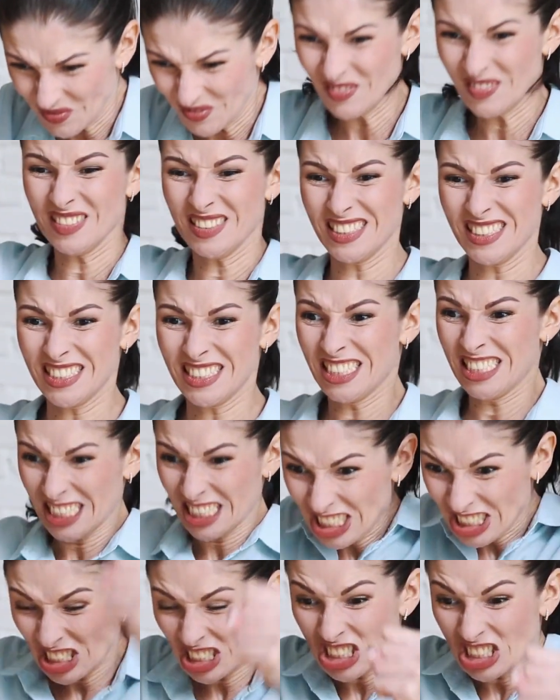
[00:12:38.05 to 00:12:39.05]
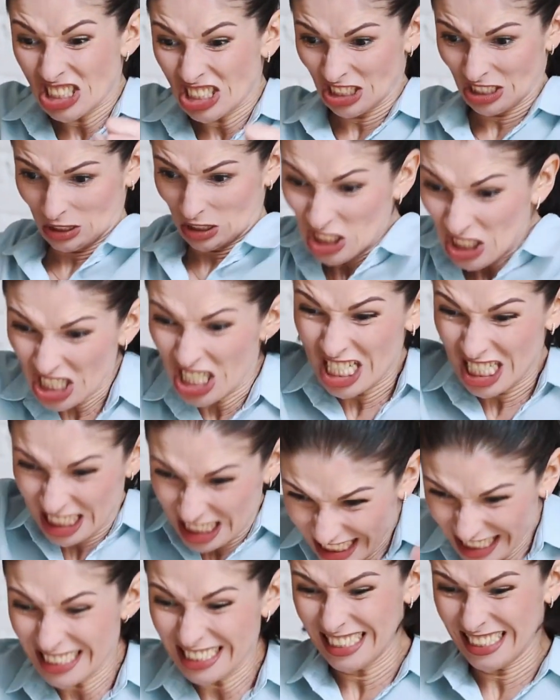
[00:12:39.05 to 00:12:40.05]
I know reactors that had videos
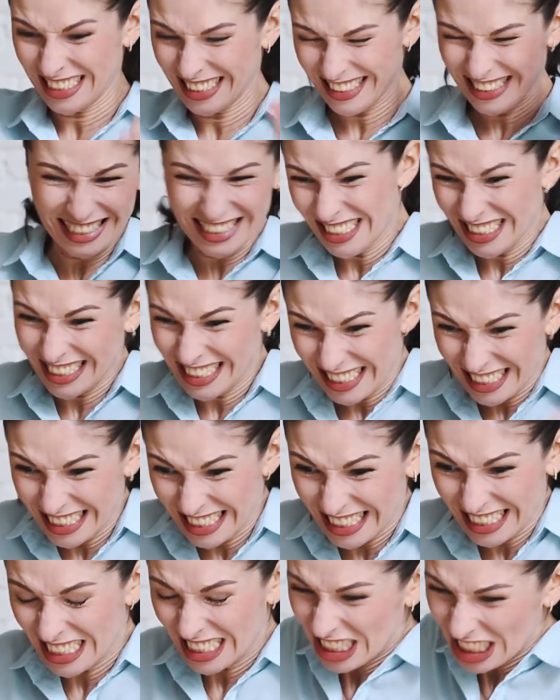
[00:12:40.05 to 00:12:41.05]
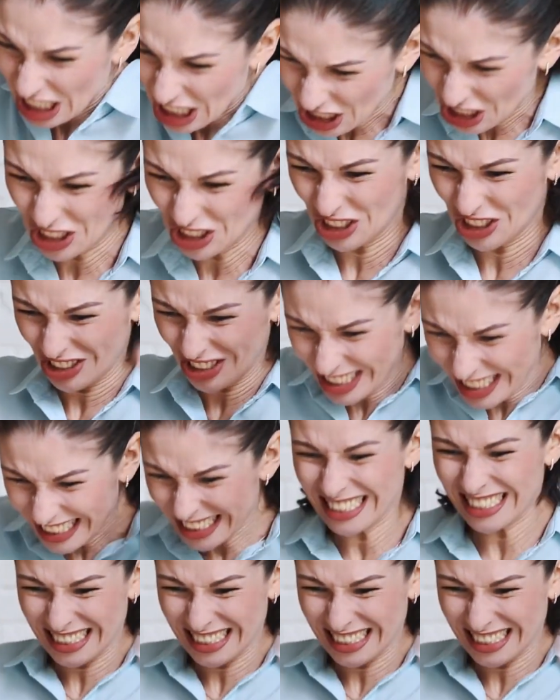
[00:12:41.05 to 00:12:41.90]
from years ago get a copyright strike.